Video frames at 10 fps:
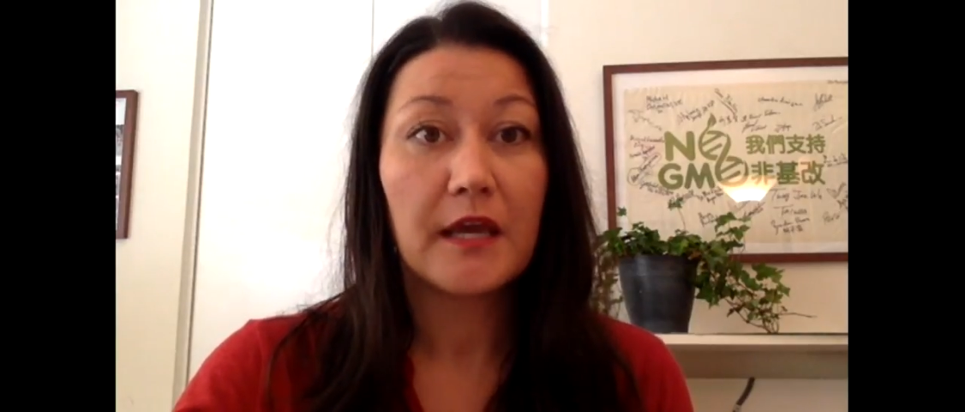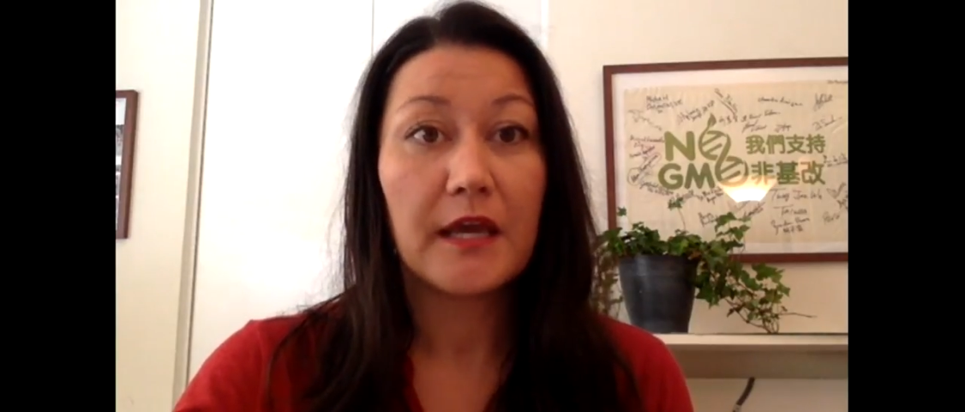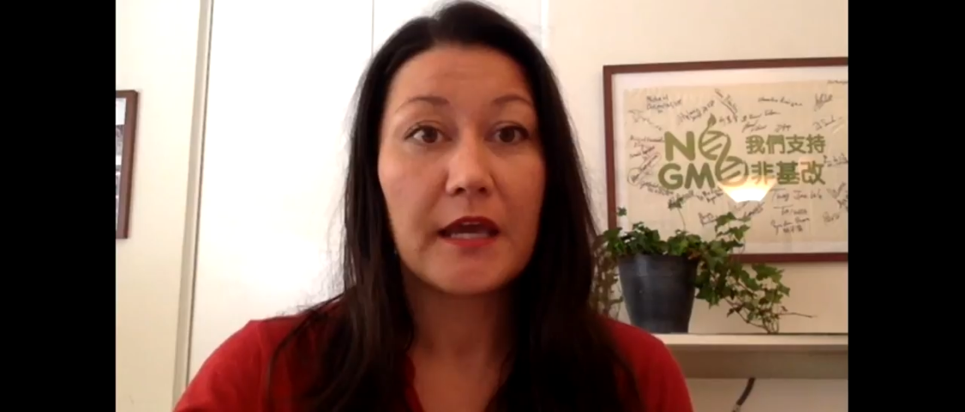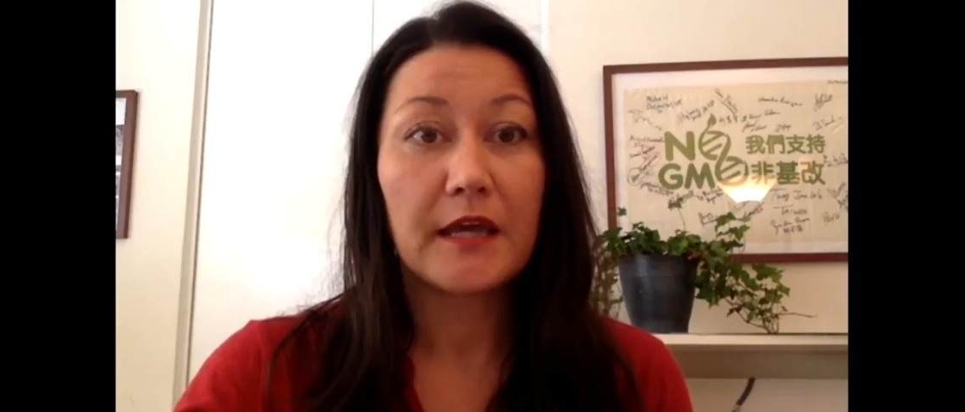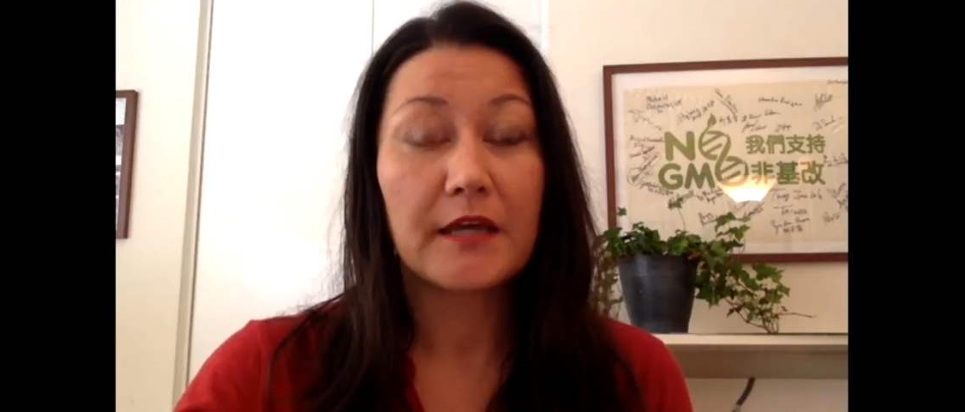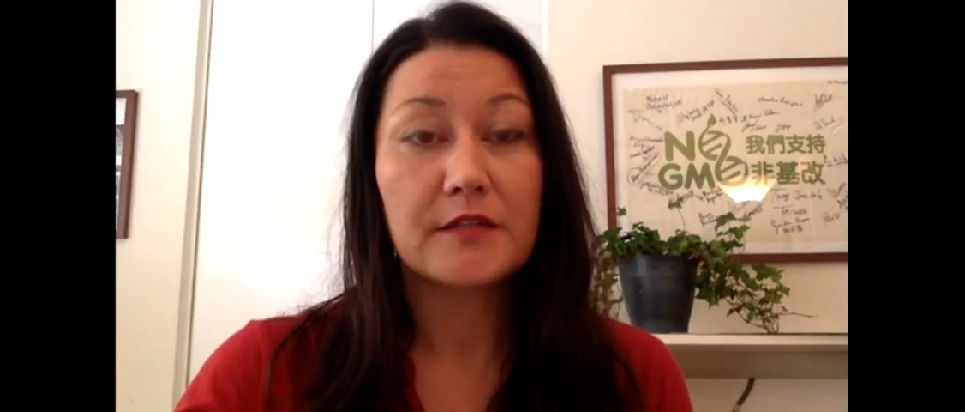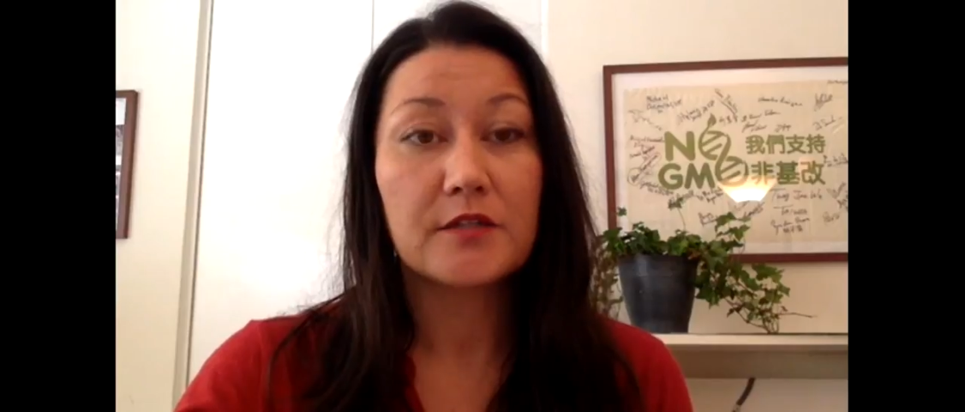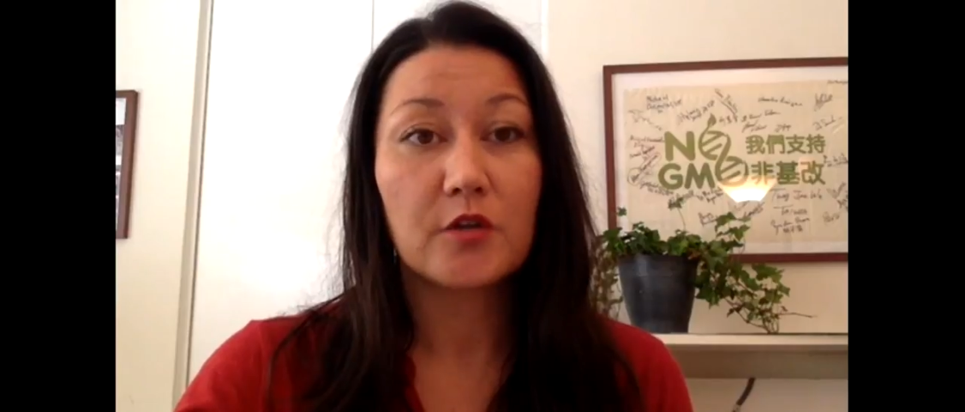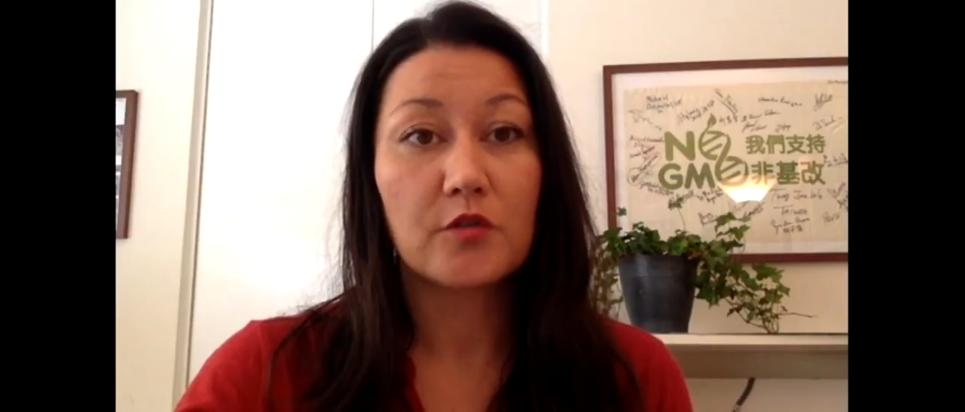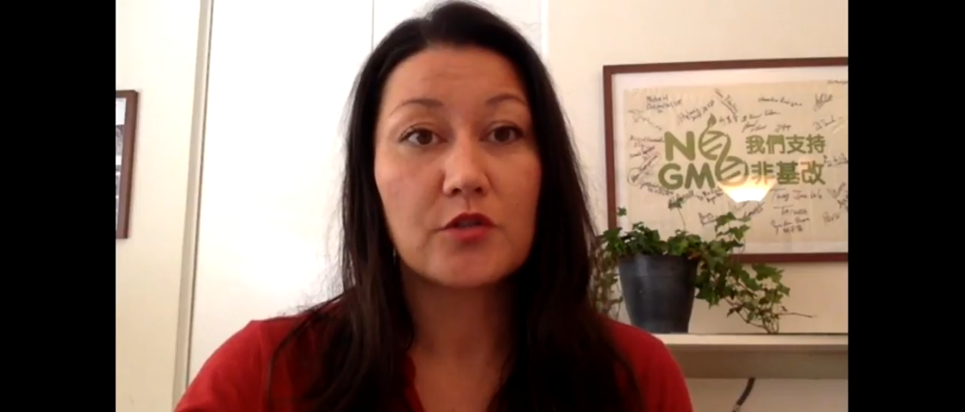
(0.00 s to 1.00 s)

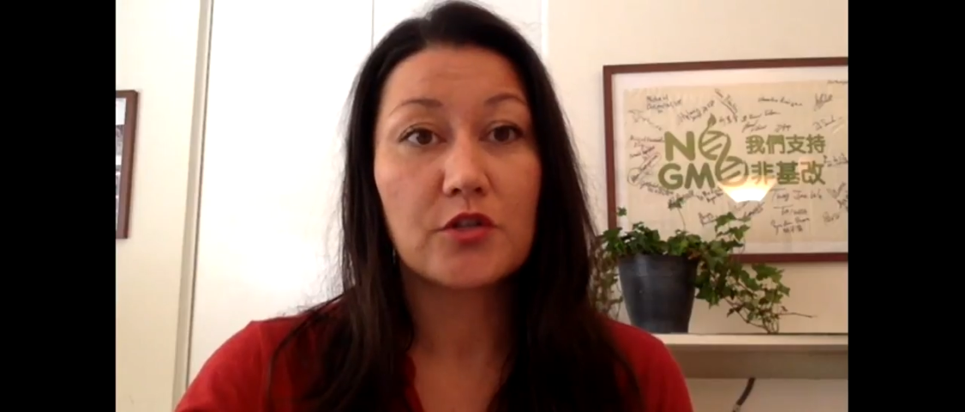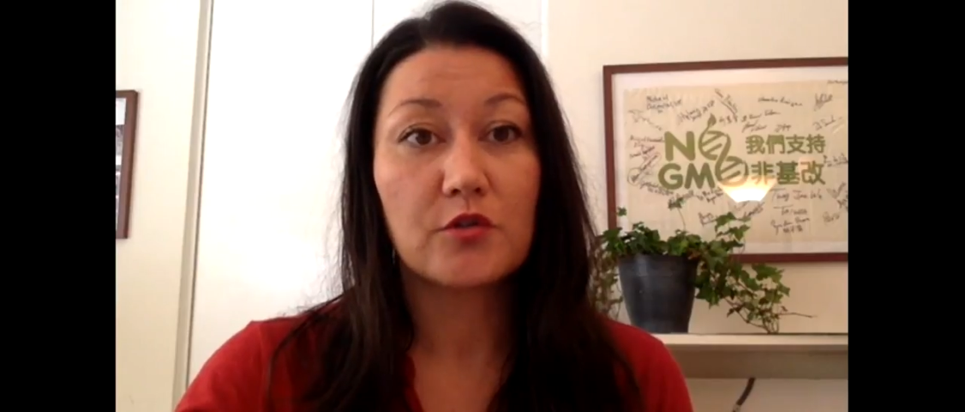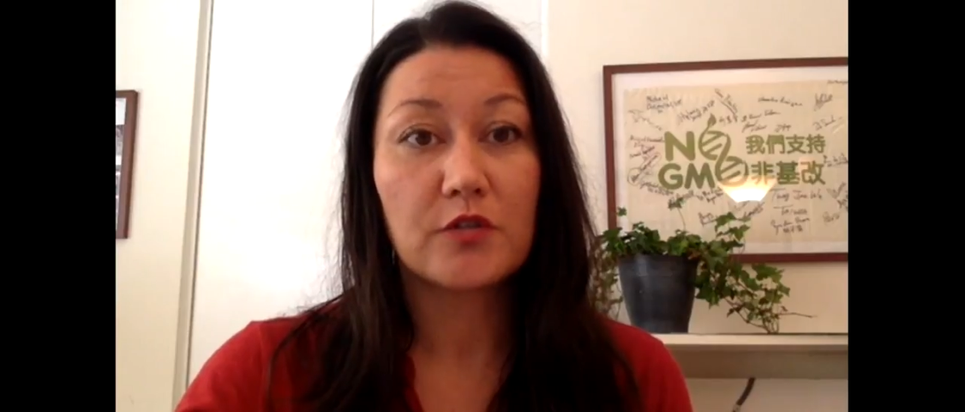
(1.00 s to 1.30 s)
and go to